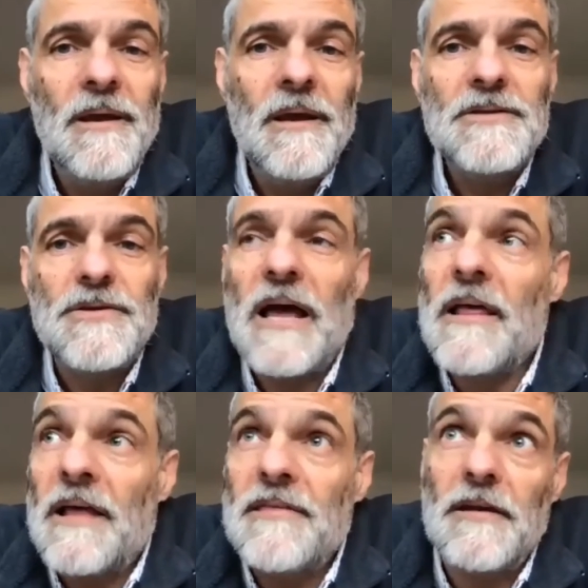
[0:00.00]
So
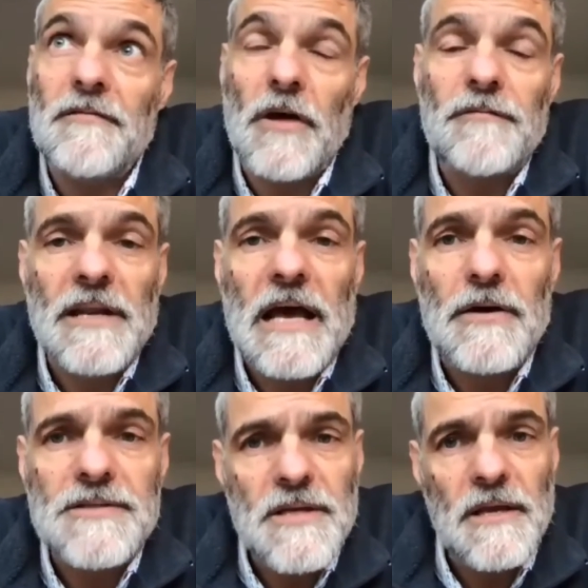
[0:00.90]
I think of it often now
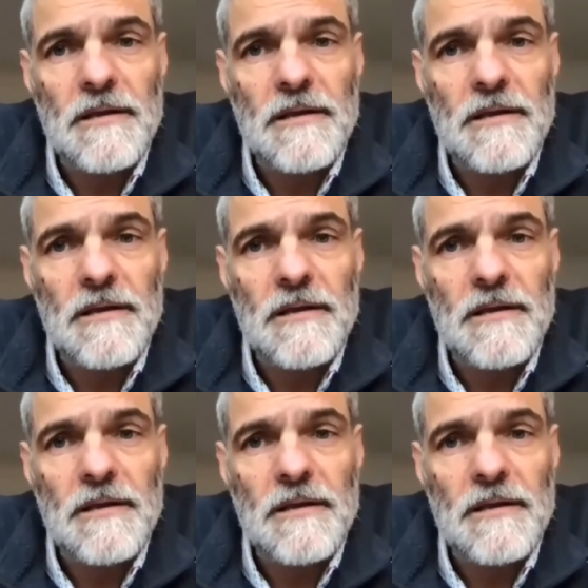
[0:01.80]
as a